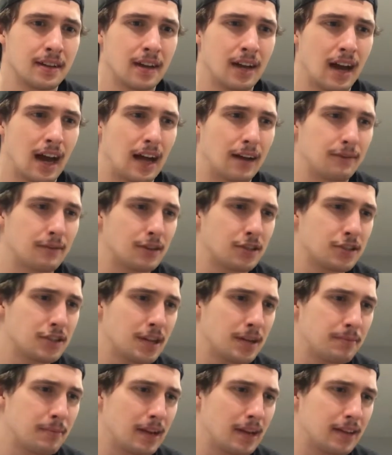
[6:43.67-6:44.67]
I wish they
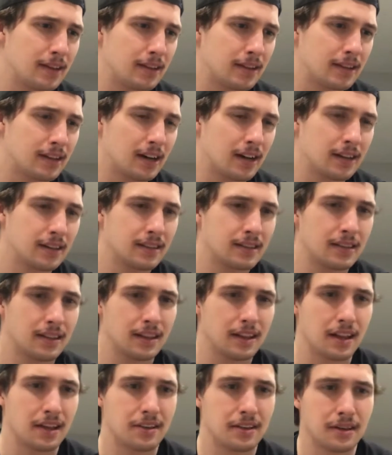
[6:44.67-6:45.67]
made the
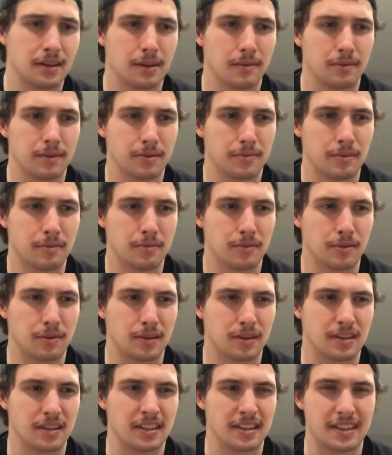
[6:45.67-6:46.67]
lettering a little bit
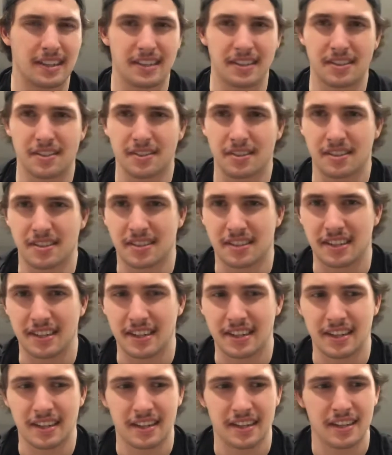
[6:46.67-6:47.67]
more easier to
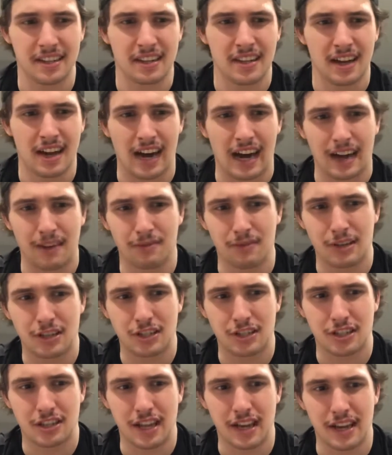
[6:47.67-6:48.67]
see. I
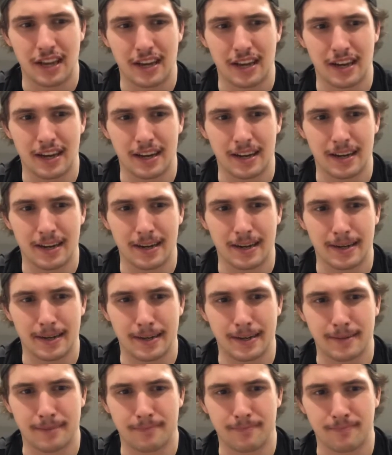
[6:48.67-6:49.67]
wish they,
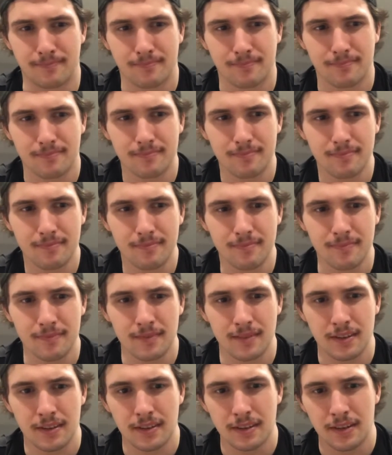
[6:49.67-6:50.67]
the
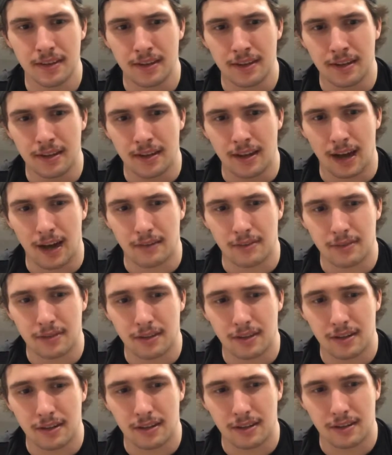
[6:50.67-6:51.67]

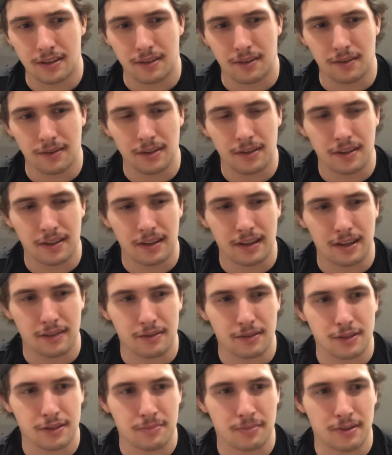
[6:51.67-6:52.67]
only thing I
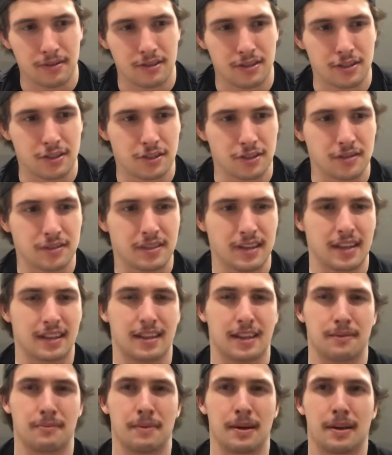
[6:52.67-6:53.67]
wish about the shoe is that
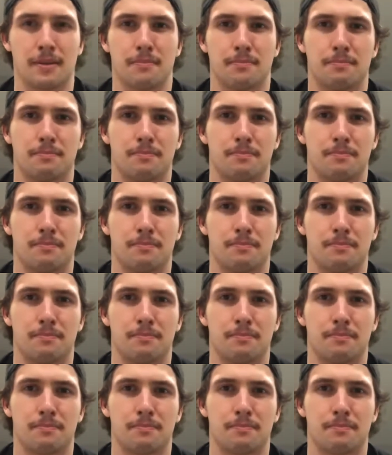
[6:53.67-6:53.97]
they made it